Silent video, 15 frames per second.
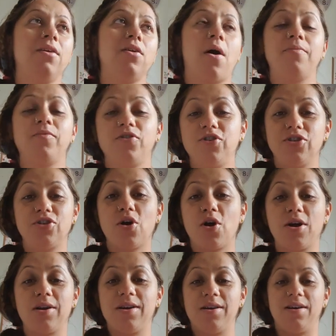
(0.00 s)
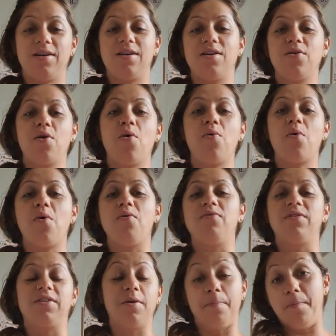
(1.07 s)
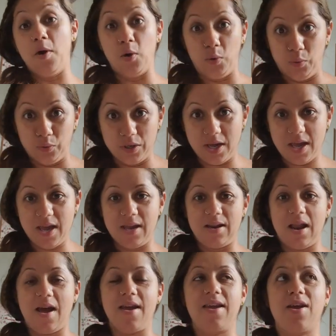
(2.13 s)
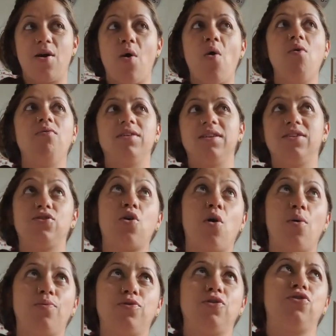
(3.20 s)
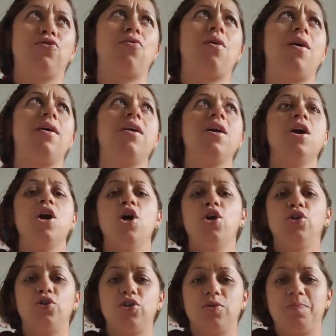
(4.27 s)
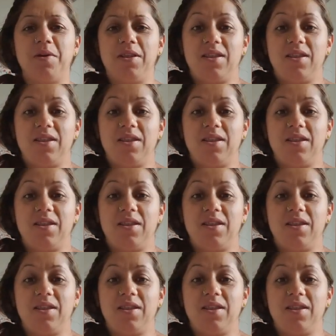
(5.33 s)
I'm just not gonna go over the moon and like over the top to try to speed